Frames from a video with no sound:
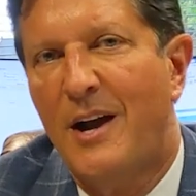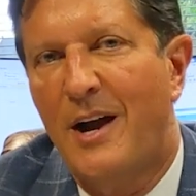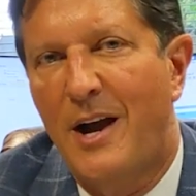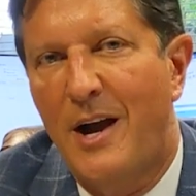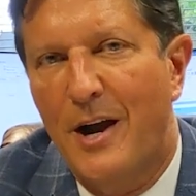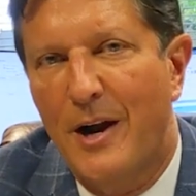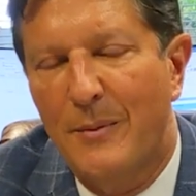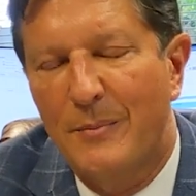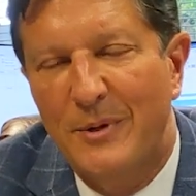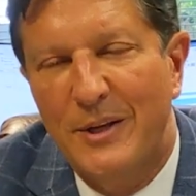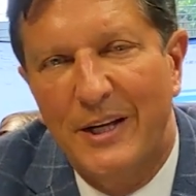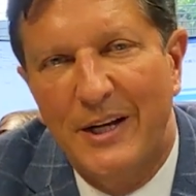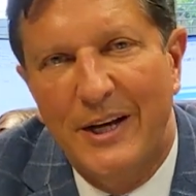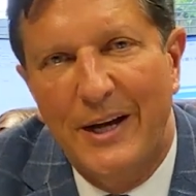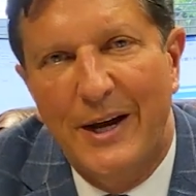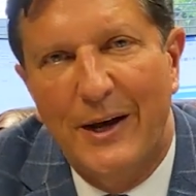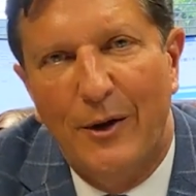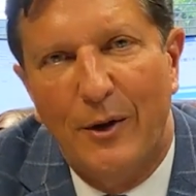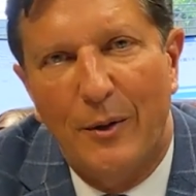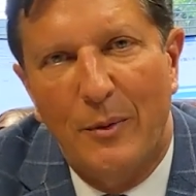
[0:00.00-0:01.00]
Hi, I'm
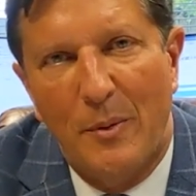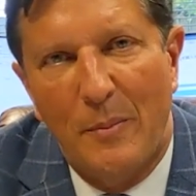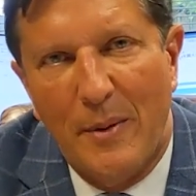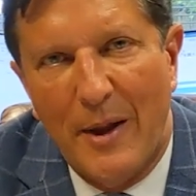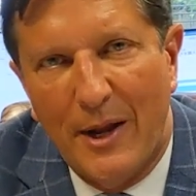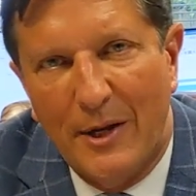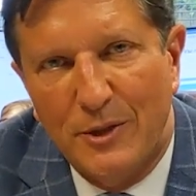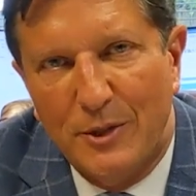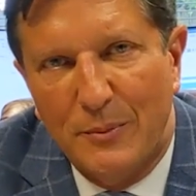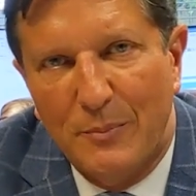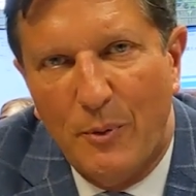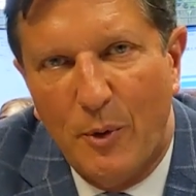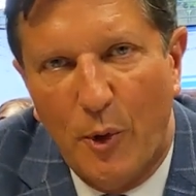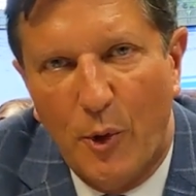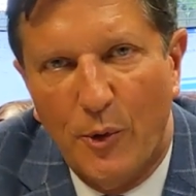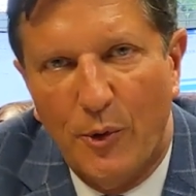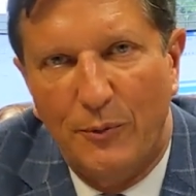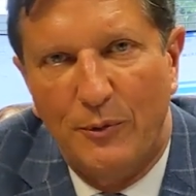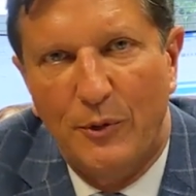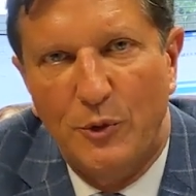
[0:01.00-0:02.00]
Kenny Harrell, the managing
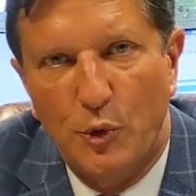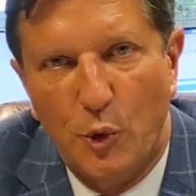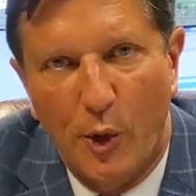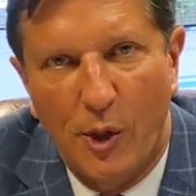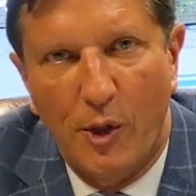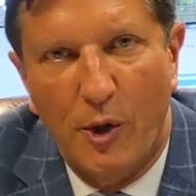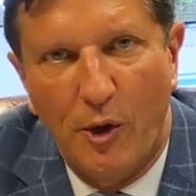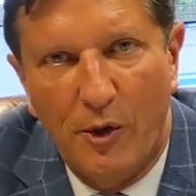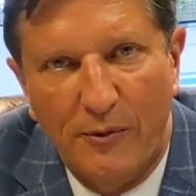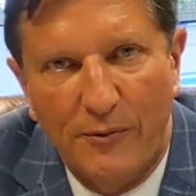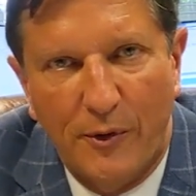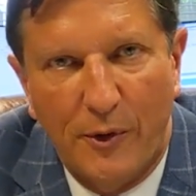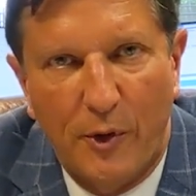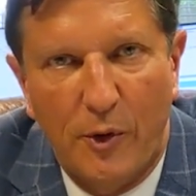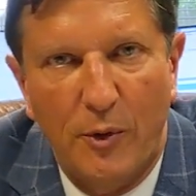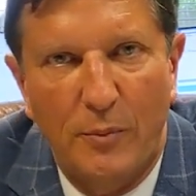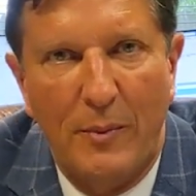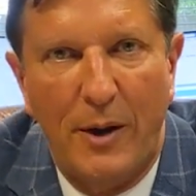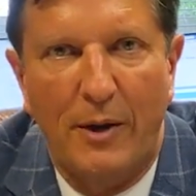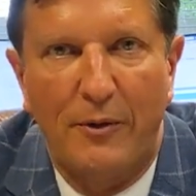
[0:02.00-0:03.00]
partner of the Joye Law
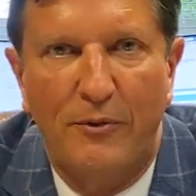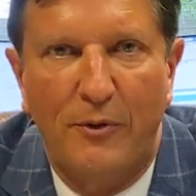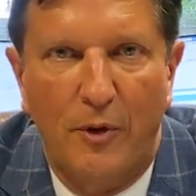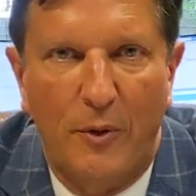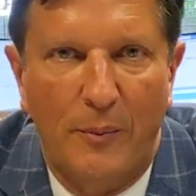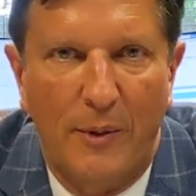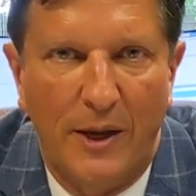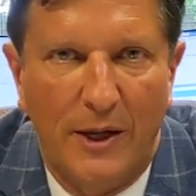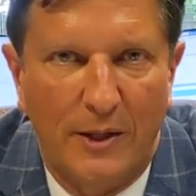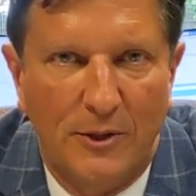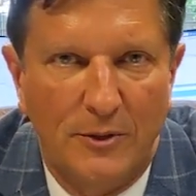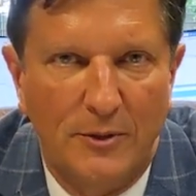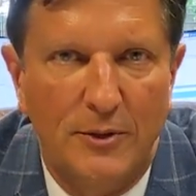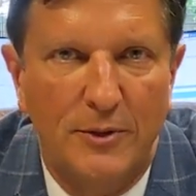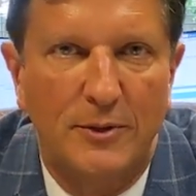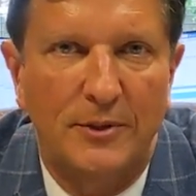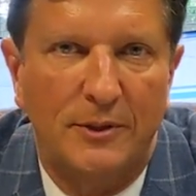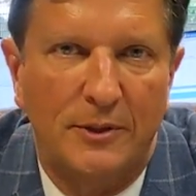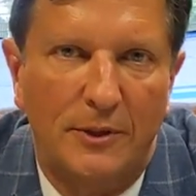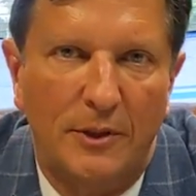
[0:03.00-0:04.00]
Firm. Our firm
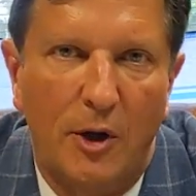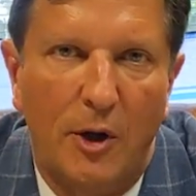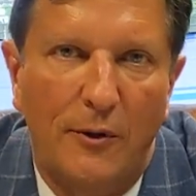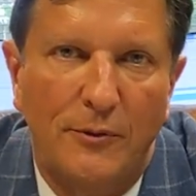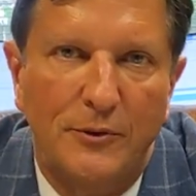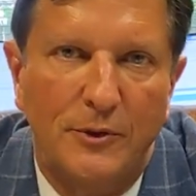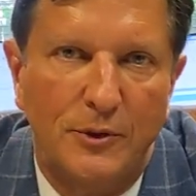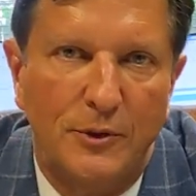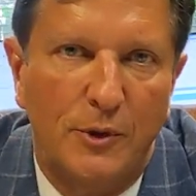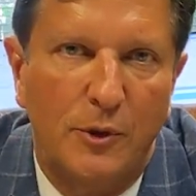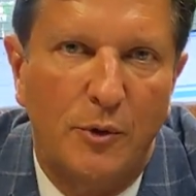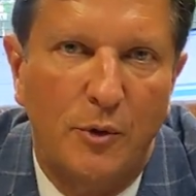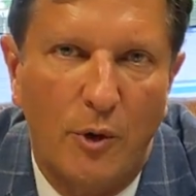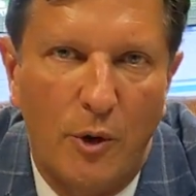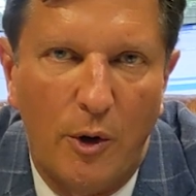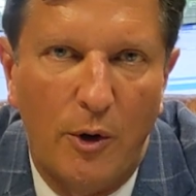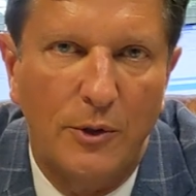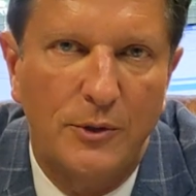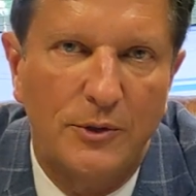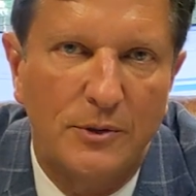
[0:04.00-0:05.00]
has offices
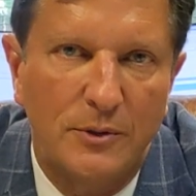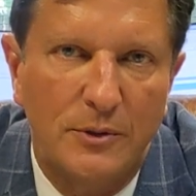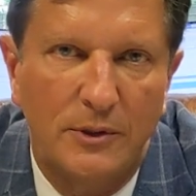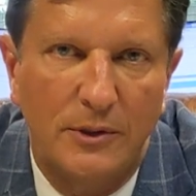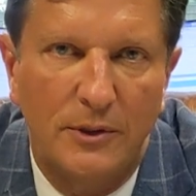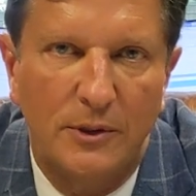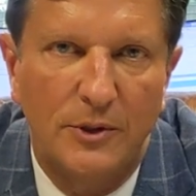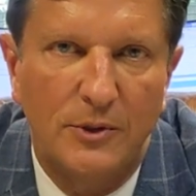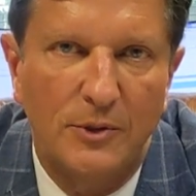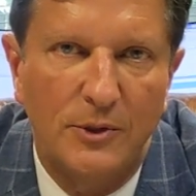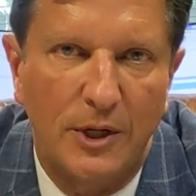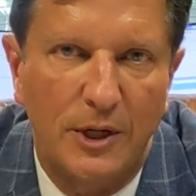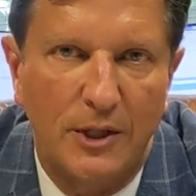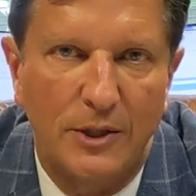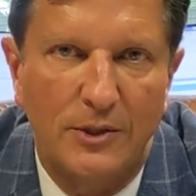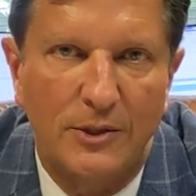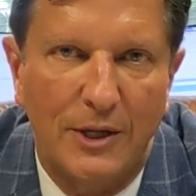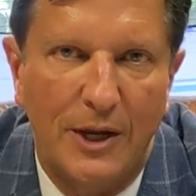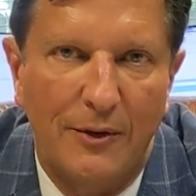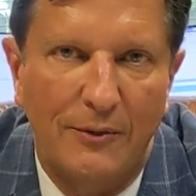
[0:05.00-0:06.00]
across the state
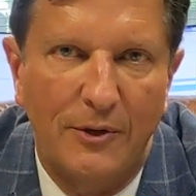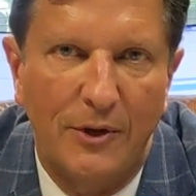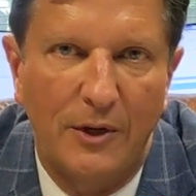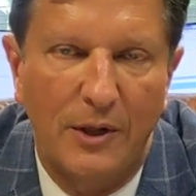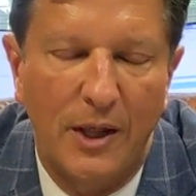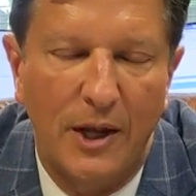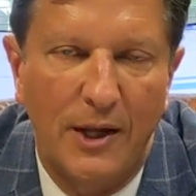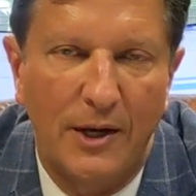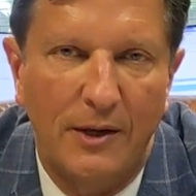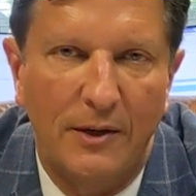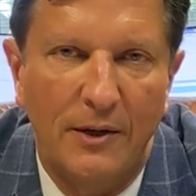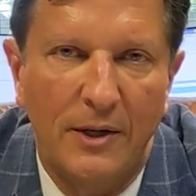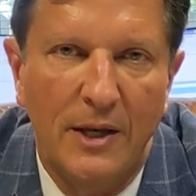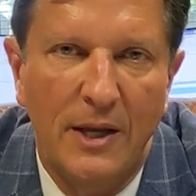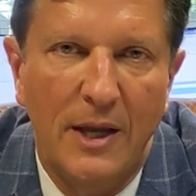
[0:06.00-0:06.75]
of South Carolina.